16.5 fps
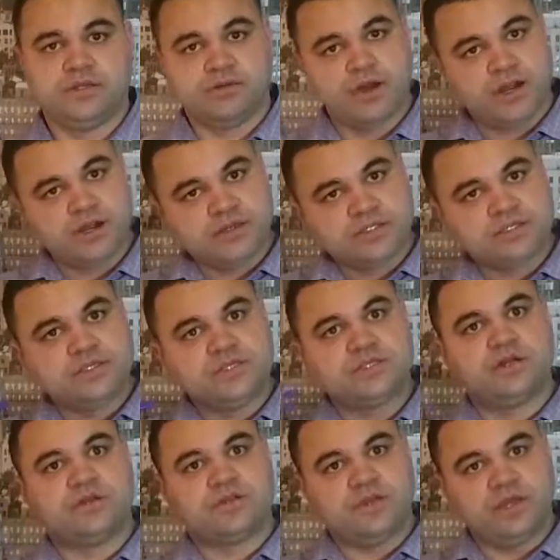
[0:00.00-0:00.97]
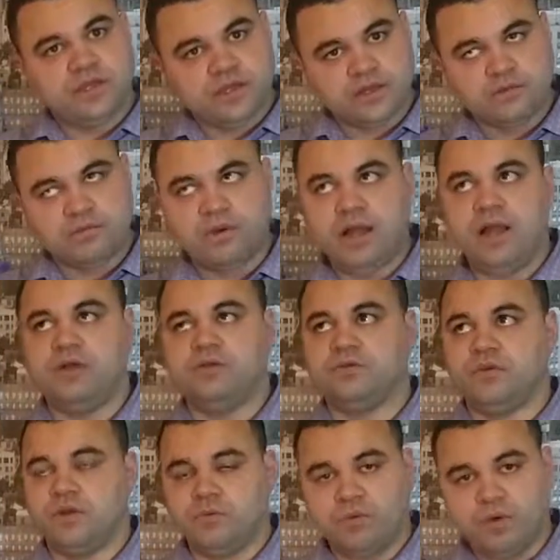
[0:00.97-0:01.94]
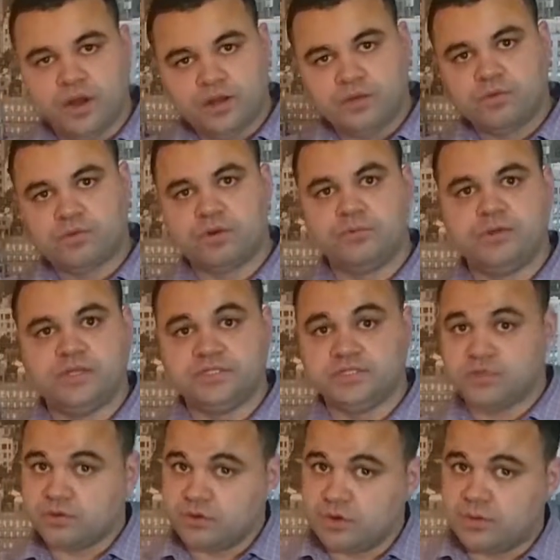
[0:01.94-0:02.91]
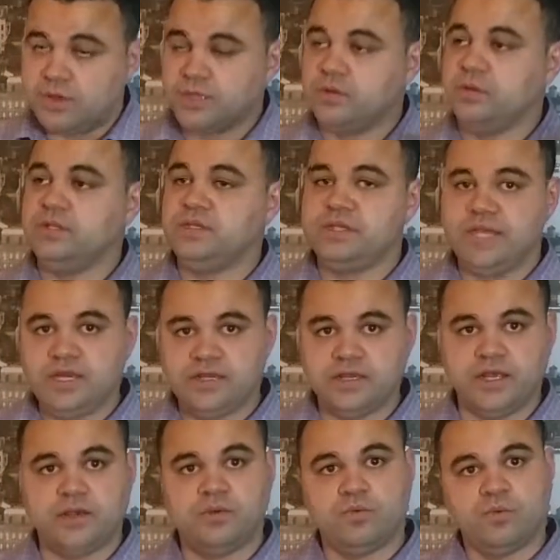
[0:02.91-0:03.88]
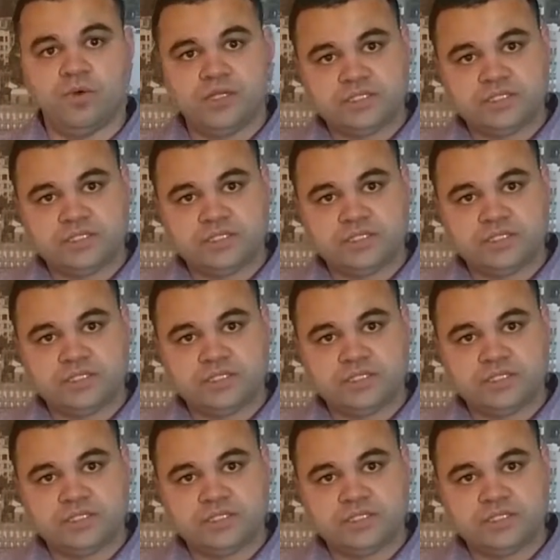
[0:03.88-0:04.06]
all right so you start thinking wow do i want to order pizza or do i want to go on date night